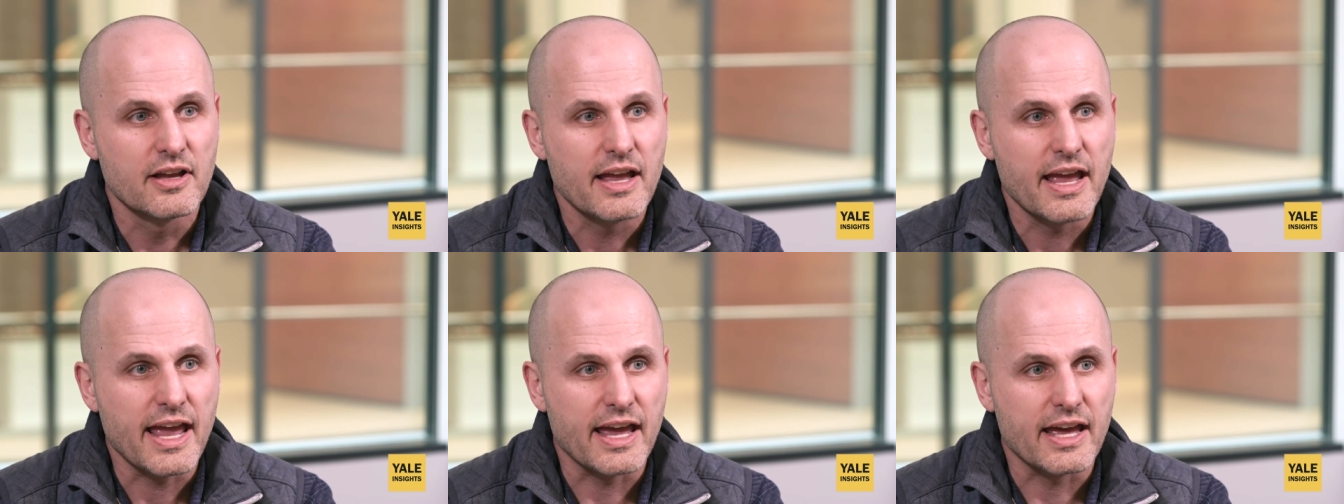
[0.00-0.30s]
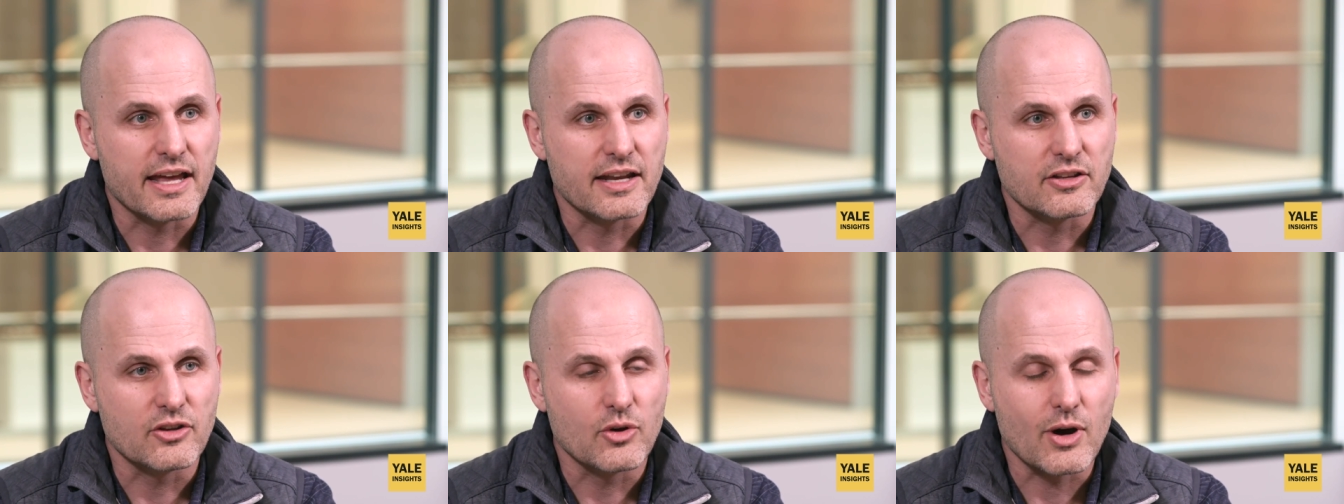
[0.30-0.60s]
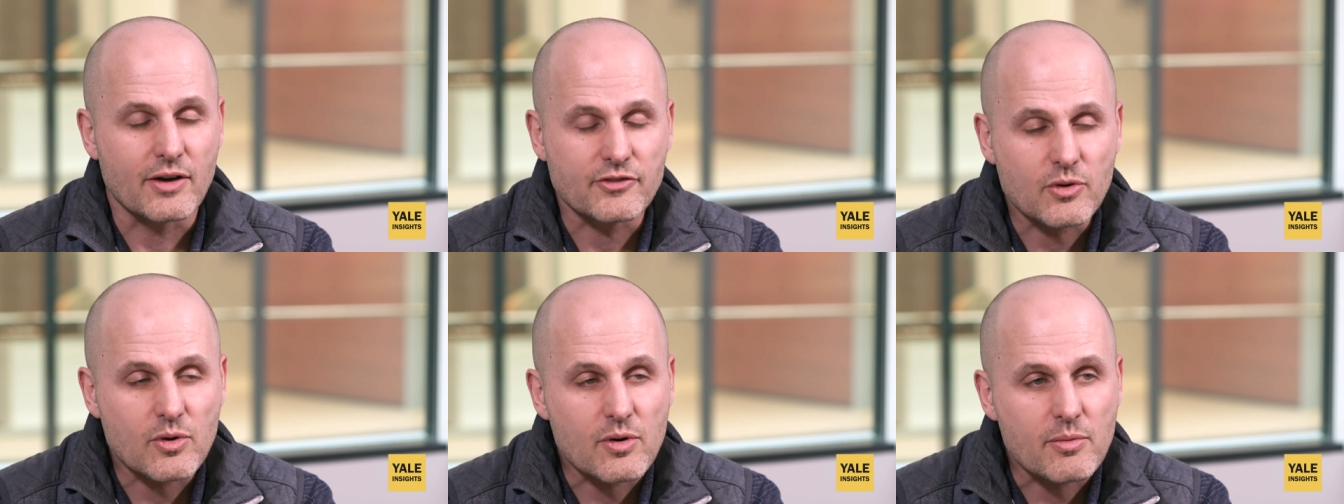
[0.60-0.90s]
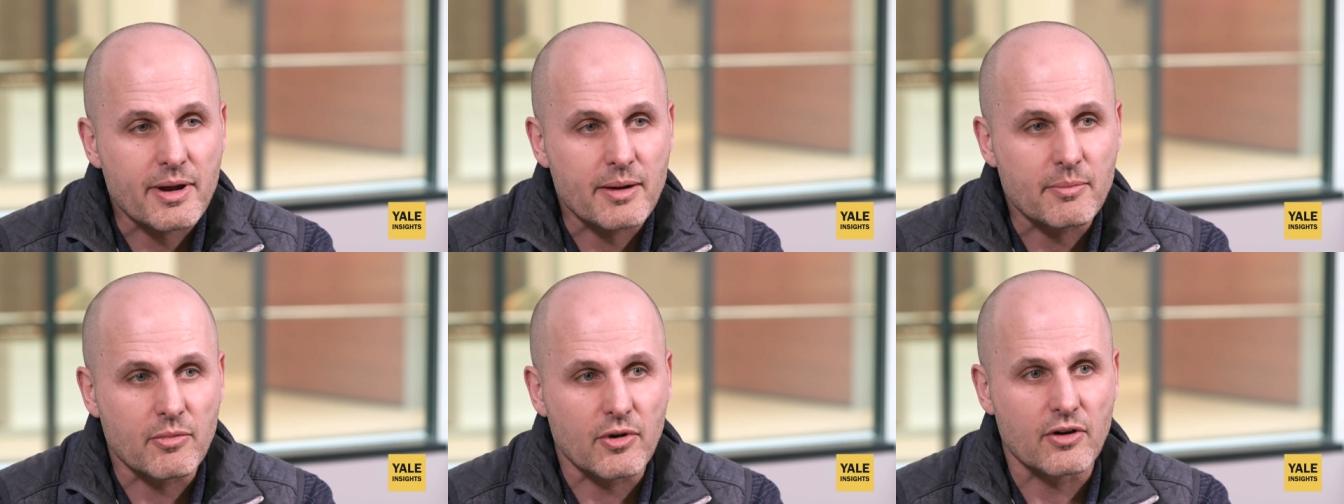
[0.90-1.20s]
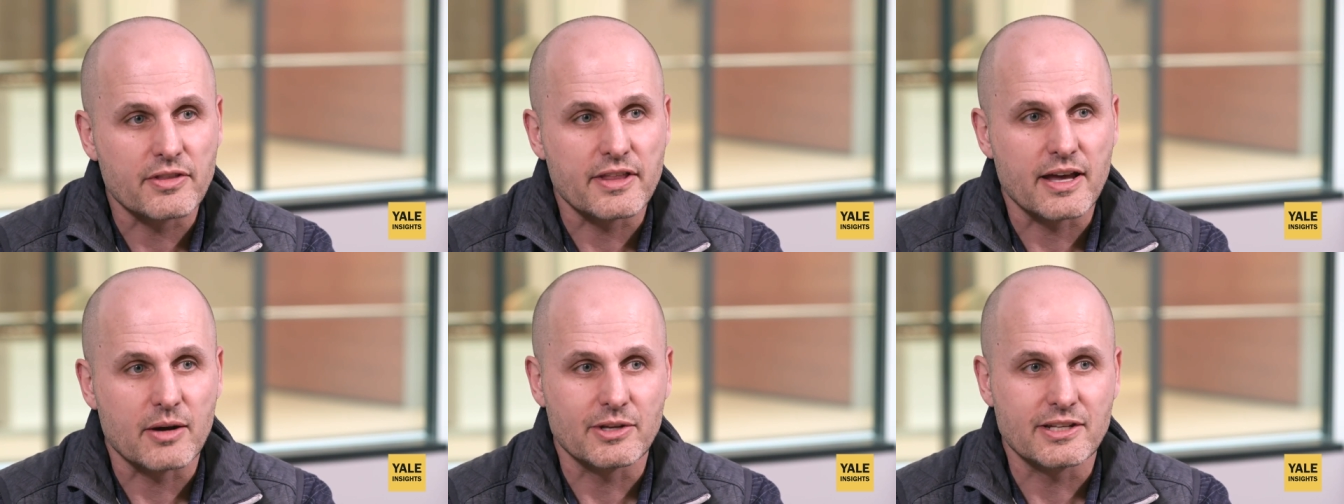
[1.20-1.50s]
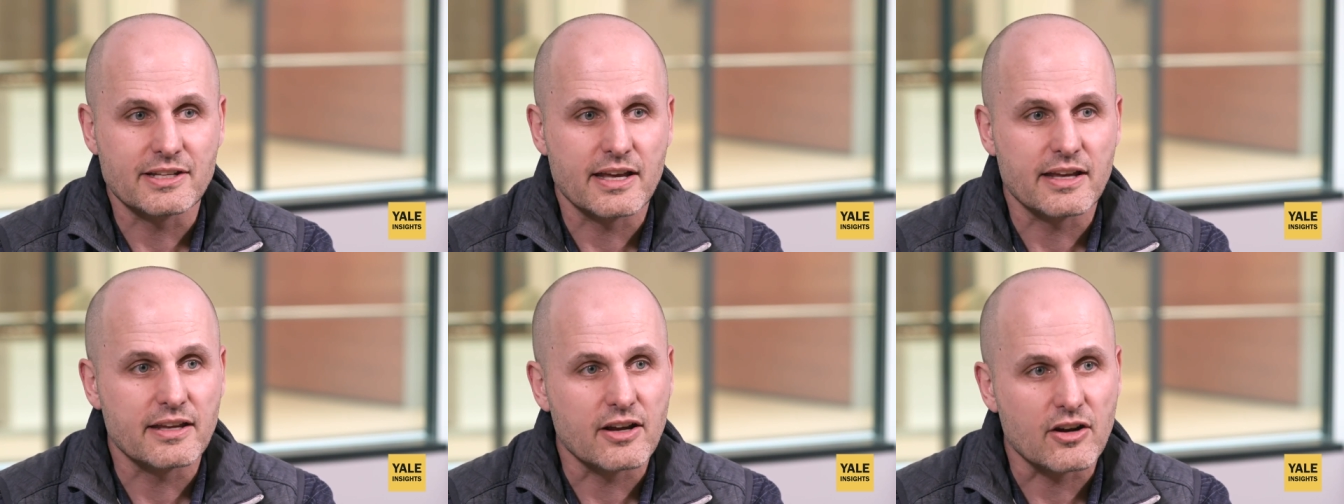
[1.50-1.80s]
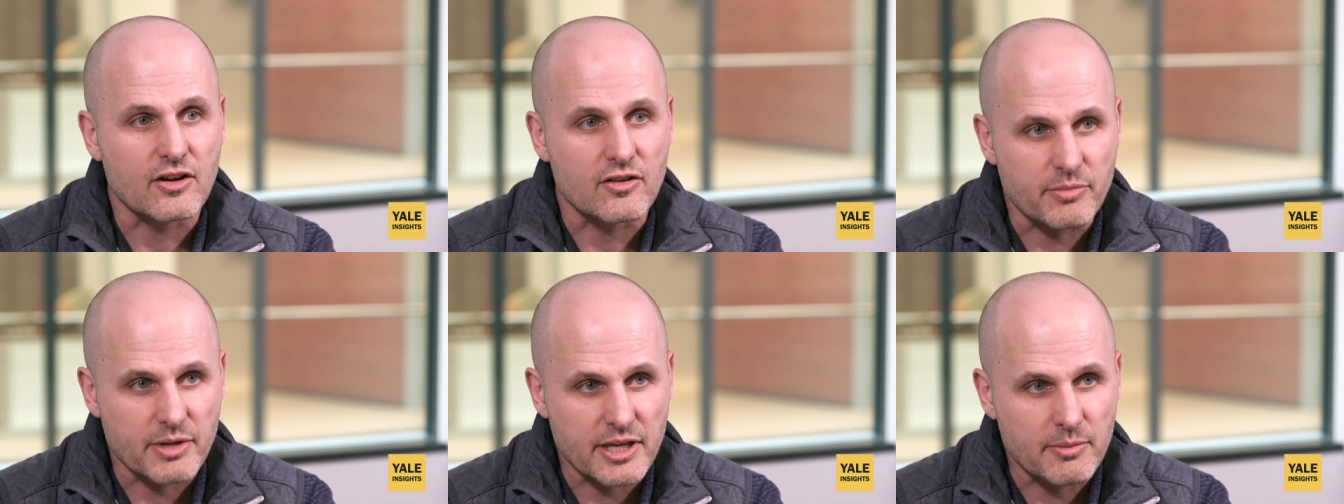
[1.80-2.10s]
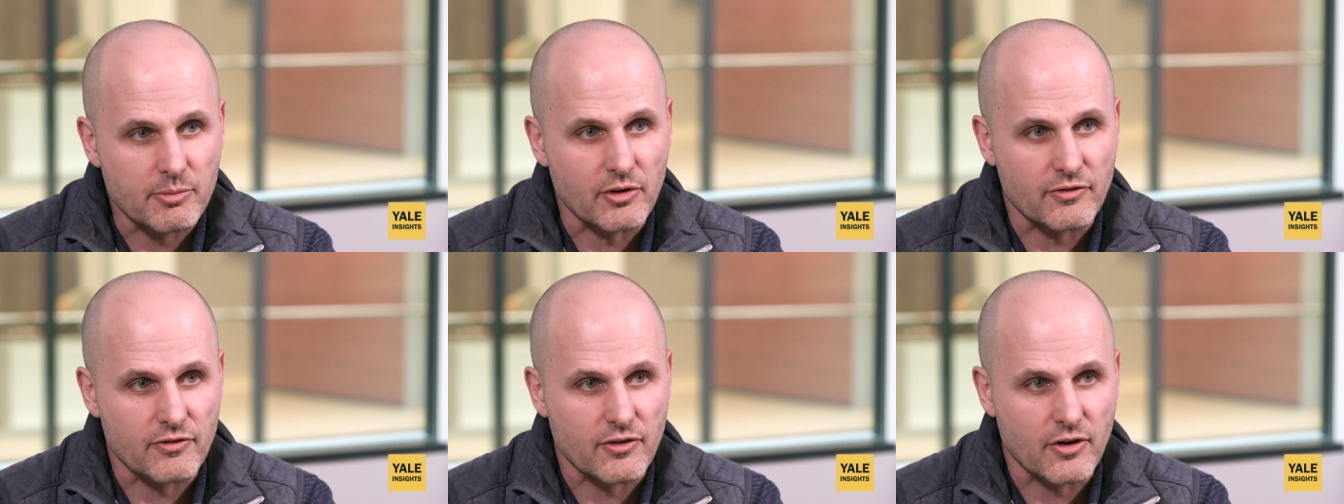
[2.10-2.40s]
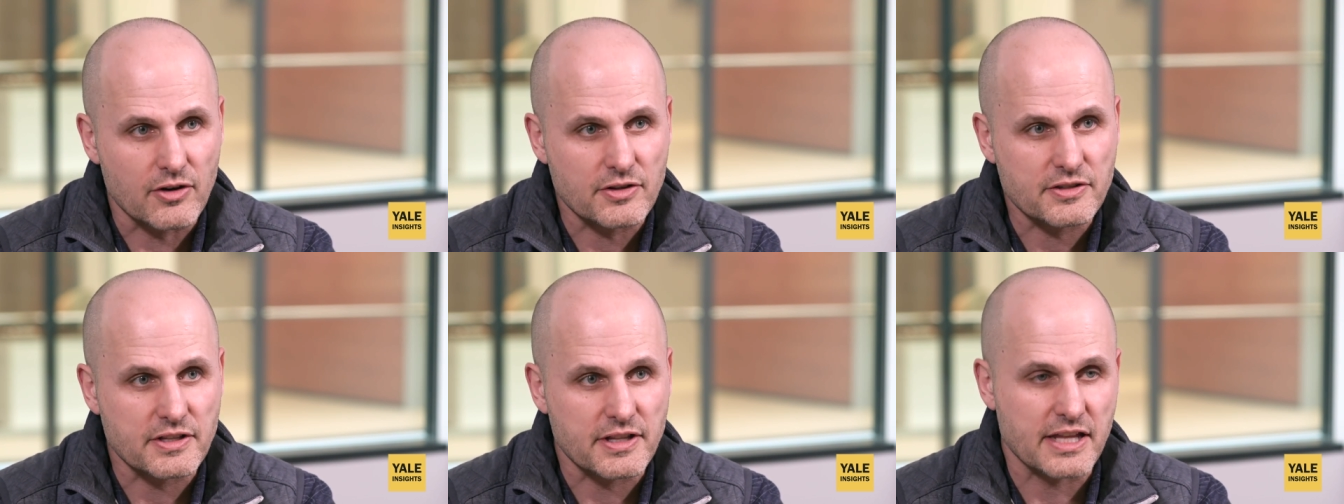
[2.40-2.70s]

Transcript: And you have to remember that we take care of people first,